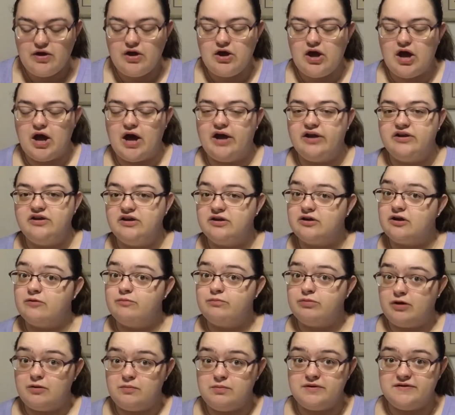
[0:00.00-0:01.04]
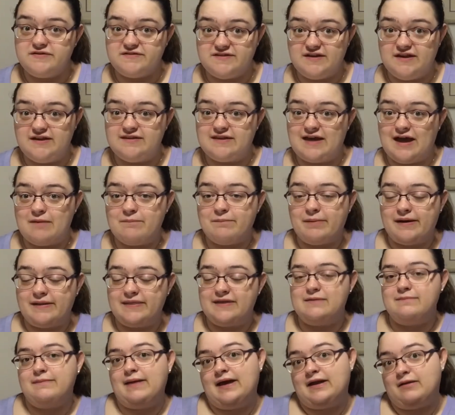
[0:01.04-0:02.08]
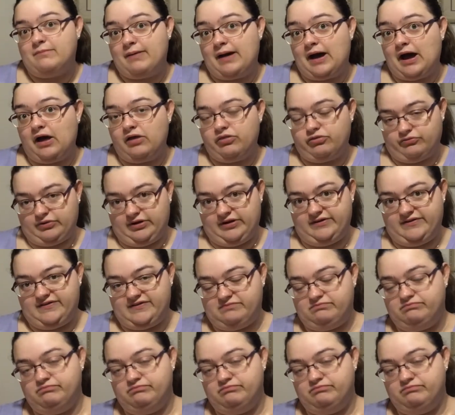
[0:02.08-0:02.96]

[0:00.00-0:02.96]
and you can probably see that by the amount of part threads.